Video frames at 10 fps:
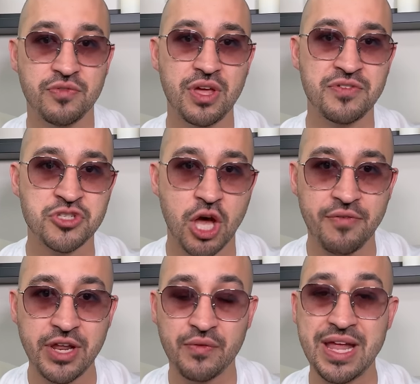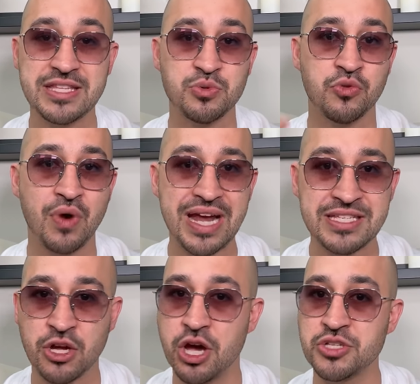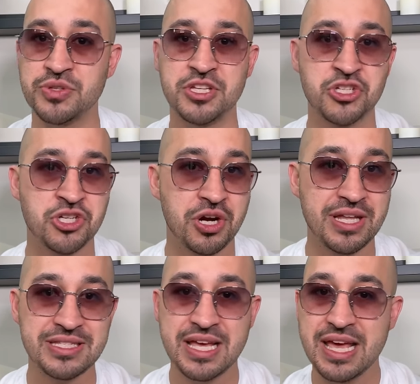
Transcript: if you have softening rents with rising costs of insurance